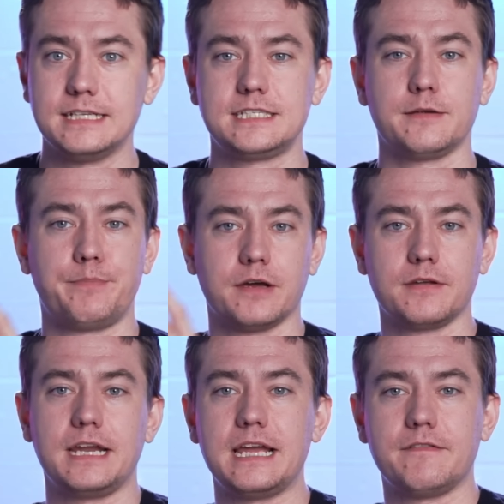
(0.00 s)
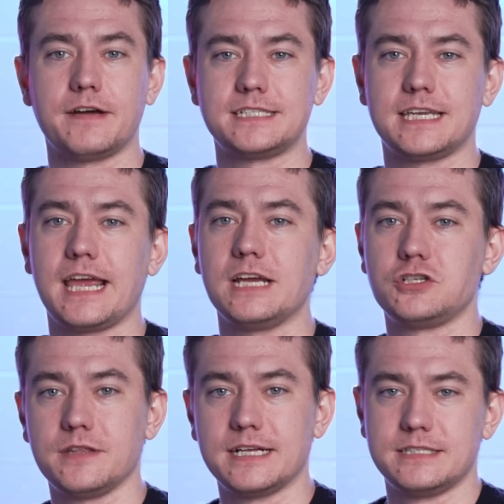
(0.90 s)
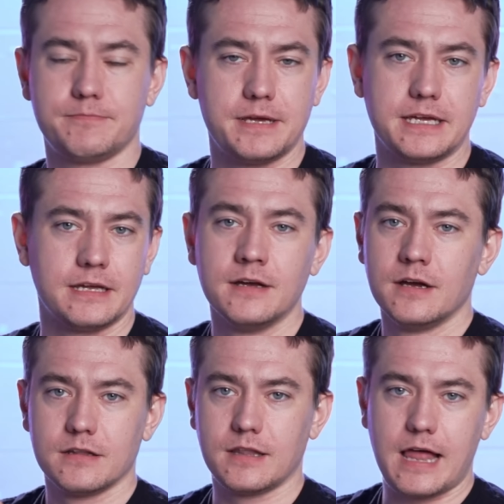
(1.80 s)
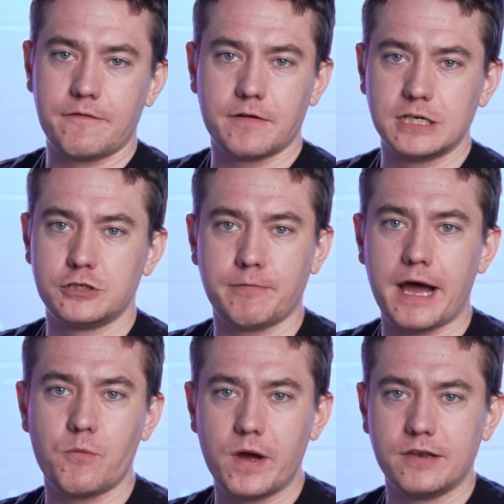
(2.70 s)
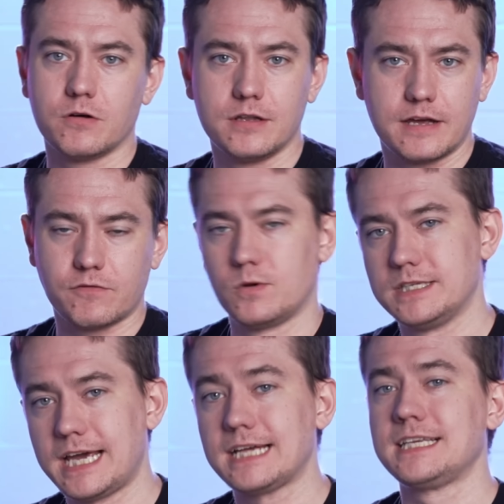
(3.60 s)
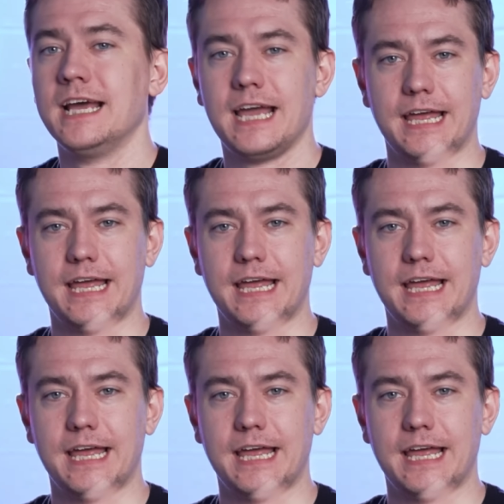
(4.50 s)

instability investigation that's being leveraged by Wendell and Level 1 Techs,